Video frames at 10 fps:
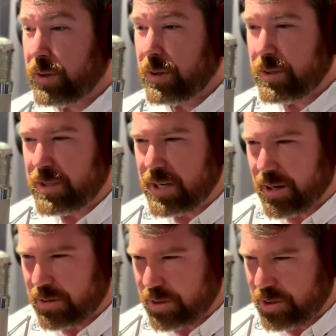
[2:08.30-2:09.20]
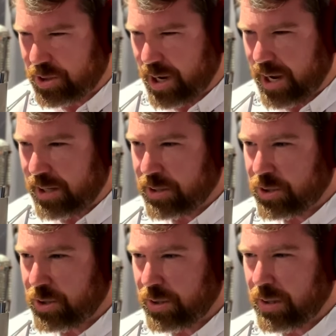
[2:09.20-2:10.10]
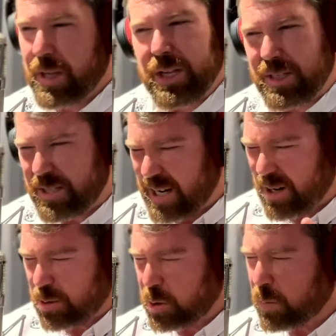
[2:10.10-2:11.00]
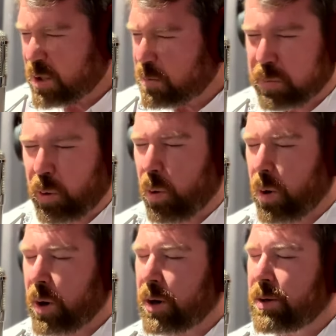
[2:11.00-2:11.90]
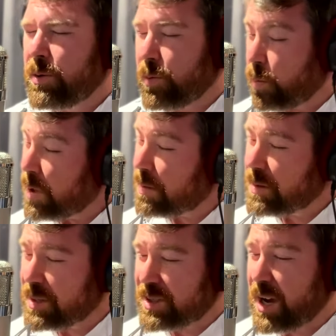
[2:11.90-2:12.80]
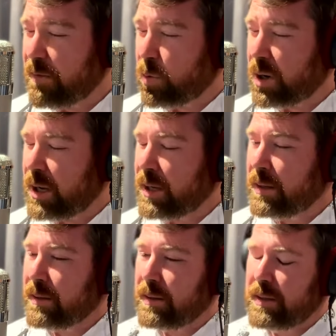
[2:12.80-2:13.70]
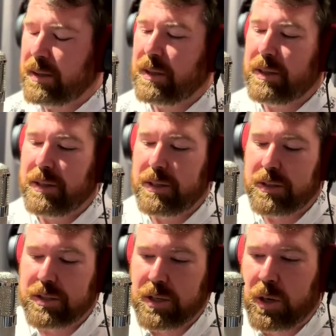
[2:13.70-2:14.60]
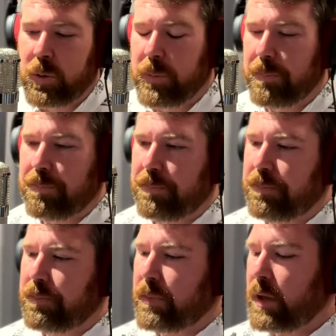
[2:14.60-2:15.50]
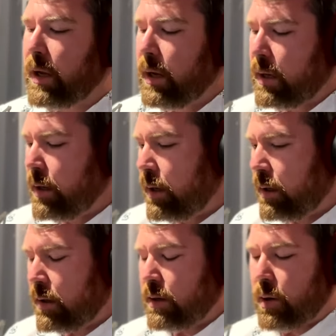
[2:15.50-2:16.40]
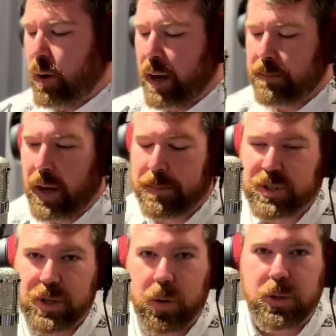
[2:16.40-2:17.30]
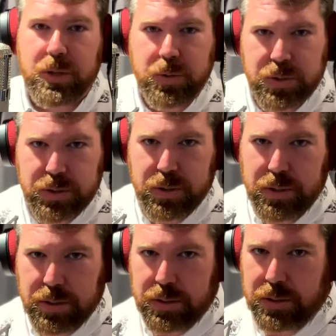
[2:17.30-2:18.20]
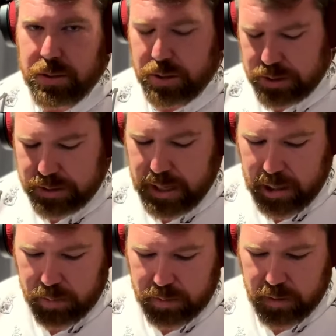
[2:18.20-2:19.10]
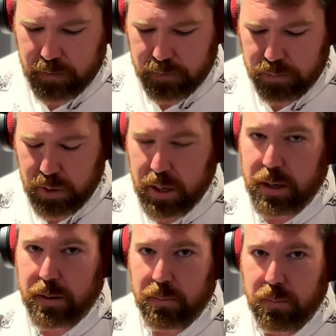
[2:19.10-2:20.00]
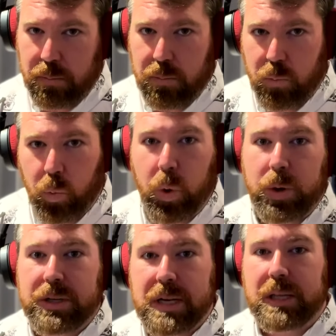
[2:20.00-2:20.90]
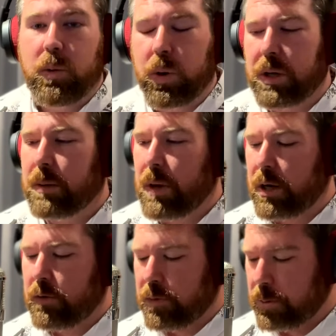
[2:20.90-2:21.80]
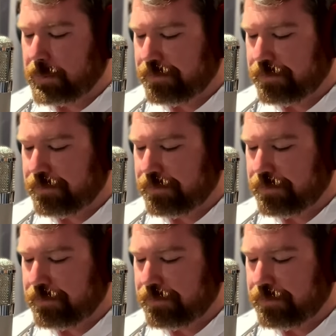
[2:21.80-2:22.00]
dare to change, dare to explore with discovery. So, I'm so used to the sound of my daily working microphone.